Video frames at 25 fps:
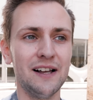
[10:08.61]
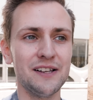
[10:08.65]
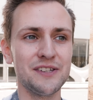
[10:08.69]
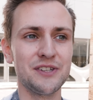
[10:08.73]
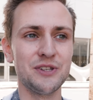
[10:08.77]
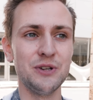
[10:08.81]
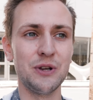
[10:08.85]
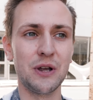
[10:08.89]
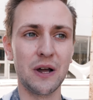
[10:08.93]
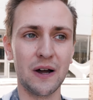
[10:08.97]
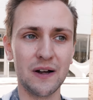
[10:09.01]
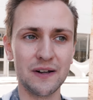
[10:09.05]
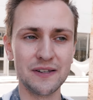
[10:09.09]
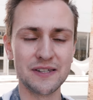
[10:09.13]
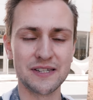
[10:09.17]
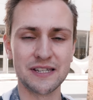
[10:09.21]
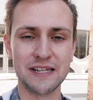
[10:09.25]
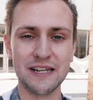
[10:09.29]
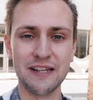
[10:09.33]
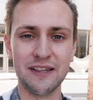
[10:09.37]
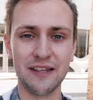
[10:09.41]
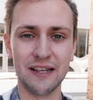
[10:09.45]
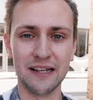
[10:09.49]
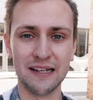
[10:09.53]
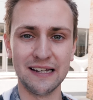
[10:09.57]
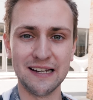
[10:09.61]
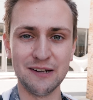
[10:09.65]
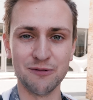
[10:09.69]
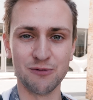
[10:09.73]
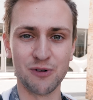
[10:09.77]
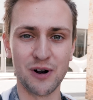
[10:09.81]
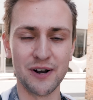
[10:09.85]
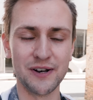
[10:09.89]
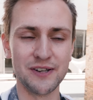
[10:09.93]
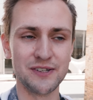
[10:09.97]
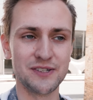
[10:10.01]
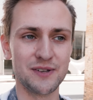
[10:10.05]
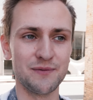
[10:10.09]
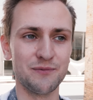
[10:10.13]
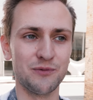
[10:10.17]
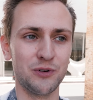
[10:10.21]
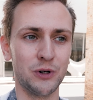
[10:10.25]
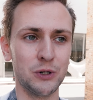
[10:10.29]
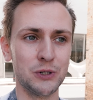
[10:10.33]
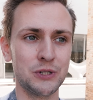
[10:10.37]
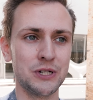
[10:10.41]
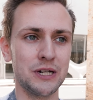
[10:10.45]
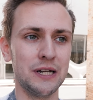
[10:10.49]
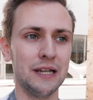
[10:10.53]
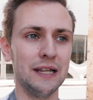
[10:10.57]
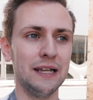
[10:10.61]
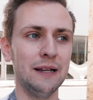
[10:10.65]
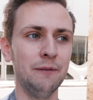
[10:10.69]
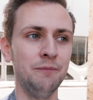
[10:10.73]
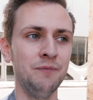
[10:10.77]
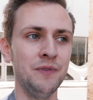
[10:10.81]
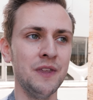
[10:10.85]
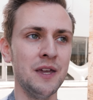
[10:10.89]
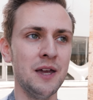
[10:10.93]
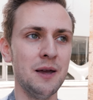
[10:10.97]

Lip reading: So you can't see the elite runners, unfortunately.